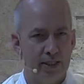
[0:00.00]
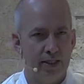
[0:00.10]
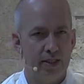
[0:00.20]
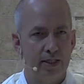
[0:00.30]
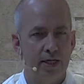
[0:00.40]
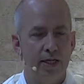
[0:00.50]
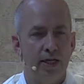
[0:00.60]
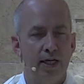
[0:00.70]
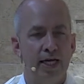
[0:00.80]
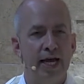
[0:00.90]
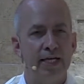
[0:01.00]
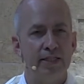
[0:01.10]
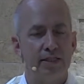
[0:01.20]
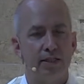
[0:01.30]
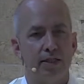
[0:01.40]
The second grace
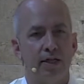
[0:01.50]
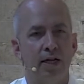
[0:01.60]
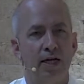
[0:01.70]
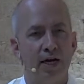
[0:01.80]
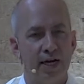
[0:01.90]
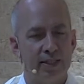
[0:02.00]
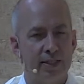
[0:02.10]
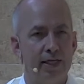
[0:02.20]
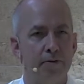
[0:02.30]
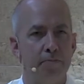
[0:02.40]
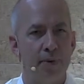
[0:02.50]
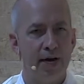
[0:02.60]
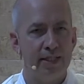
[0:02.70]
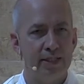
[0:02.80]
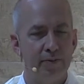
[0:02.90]
is the
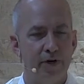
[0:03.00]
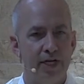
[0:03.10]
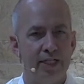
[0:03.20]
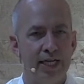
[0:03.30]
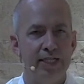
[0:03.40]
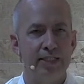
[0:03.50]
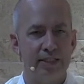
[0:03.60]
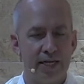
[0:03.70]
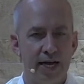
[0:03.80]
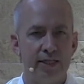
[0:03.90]
maximum grace